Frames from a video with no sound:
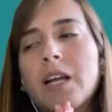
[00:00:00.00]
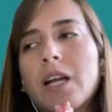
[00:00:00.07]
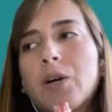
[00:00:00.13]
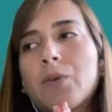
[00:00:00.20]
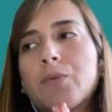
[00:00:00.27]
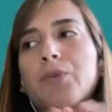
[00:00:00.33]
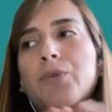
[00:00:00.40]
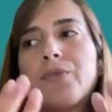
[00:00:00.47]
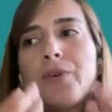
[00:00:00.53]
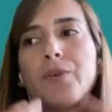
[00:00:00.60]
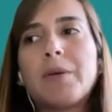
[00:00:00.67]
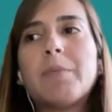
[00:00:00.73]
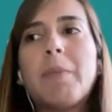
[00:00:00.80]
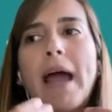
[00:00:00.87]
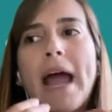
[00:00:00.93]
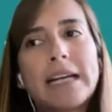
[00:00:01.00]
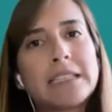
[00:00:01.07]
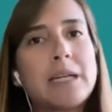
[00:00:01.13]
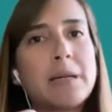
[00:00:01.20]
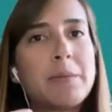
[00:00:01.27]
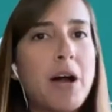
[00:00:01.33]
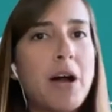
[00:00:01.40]
will feel impacted
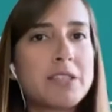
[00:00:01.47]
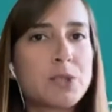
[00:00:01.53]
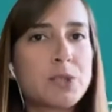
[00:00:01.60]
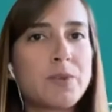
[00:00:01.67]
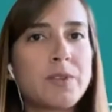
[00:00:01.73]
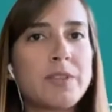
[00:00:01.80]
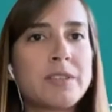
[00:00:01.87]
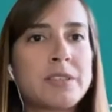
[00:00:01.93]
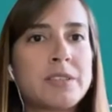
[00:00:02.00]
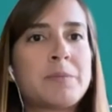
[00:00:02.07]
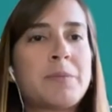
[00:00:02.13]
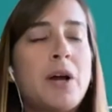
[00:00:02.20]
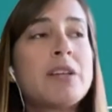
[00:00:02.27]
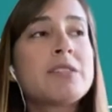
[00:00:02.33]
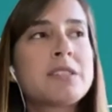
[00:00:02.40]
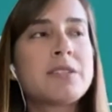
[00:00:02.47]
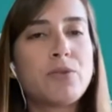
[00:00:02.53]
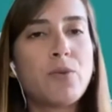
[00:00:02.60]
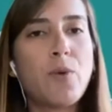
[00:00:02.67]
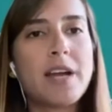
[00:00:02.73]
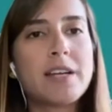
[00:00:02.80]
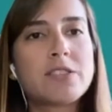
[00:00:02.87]
in a positive
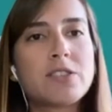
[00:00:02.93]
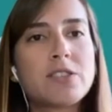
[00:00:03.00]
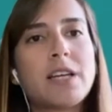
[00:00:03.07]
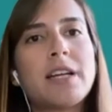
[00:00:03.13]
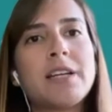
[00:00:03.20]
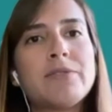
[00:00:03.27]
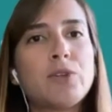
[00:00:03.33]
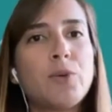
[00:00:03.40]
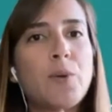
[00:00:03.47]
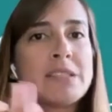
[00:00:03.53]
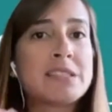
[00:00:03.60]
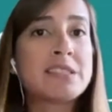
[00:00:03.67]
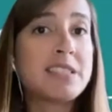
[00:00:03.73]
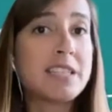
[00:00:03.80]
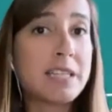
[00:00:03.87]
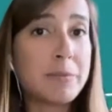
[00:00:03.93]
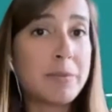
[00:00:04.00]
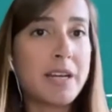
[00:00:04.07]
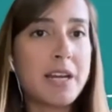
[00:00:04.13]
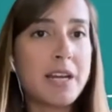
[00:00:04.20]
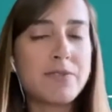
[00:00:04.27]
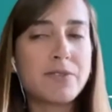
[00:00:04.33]
way, so that it influences their
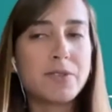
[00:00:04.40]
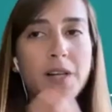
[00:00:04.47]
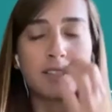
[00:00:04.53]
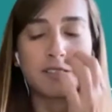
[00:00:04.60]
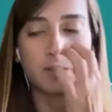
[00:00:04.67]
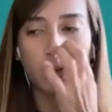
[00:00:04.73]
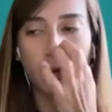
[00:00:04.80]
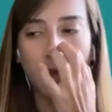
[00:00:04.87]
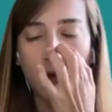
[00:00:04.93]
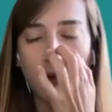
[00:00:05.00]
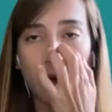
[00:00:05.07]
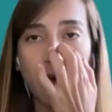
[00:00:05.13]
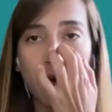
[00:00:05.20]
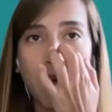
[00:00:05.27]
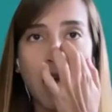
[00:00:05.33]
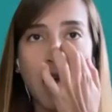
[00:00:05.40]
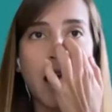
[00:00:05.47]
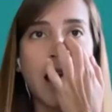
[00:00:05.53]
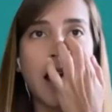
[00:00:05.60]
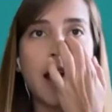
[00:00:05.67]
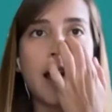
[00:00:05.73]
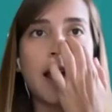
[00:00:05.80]
behavior as well.
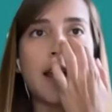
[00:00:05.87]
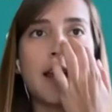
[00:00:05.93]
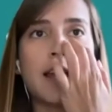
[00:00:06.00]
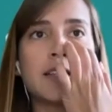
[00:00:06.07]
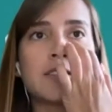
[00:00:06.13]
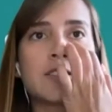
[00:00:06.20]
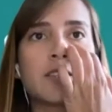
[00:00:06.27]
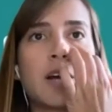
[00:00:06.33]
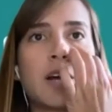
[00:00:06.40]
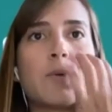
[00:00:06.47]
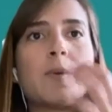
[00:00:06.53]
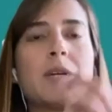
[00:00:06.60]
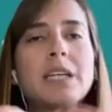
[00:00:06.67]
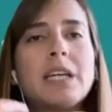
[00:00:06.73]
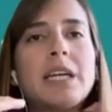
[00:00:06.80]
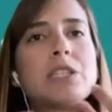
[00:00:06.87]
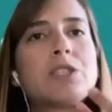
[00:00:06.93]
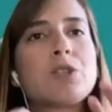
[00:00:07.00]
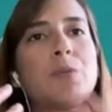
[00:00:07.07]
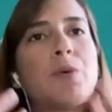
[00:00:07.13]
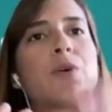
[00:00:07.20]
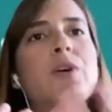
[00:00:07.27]
And so that we can
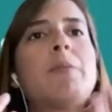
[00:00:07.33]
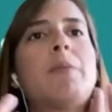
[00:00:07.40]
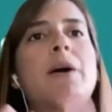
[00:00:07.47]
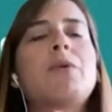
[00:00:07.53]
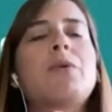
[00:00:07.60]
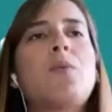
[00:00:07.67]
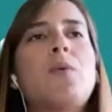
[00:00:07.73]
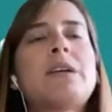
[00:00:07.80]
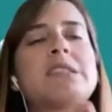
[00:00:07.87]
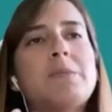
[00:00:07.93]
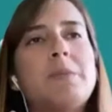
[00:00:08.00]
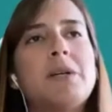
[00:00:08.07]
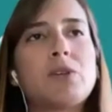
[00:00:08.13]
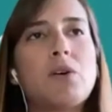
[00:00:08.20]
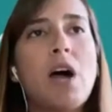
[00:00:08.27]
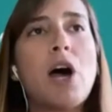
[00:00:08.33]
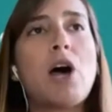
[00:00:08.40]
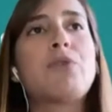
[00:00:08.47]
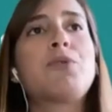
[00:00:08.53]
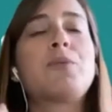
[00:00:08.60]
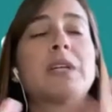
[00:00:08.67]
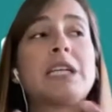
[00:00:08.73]
do more about one's mental
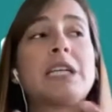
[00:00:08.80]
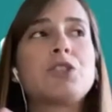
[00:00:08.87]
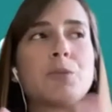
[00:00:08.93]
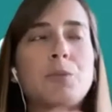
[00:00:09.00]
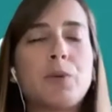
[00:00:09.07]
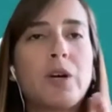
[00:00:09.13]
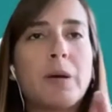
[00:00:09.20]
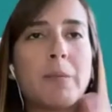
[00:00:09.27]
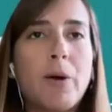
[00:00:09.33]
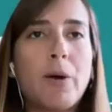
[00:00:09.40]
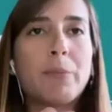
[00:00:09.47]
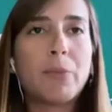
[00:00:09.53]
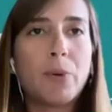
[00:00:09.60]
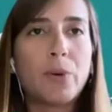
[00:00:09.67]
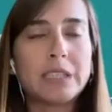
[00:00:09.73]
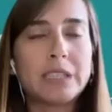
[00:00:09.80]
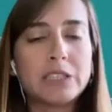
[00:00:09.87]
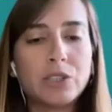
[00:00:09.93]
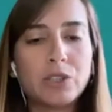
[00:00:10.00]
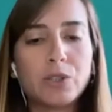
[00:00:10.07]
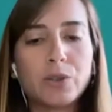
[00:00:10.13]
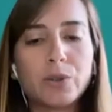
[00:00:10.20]
health. We can do more about bullying
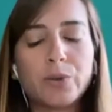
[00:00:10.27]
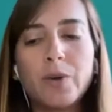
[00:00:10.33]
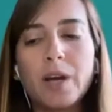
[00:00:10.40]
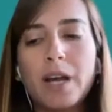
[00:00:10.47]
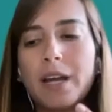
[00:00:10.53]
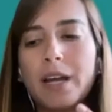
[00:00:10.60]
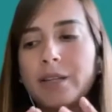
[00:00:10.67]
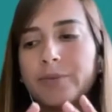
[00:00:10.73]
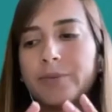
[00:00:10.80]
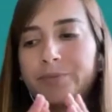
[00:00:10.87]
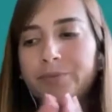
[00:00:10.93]
too. And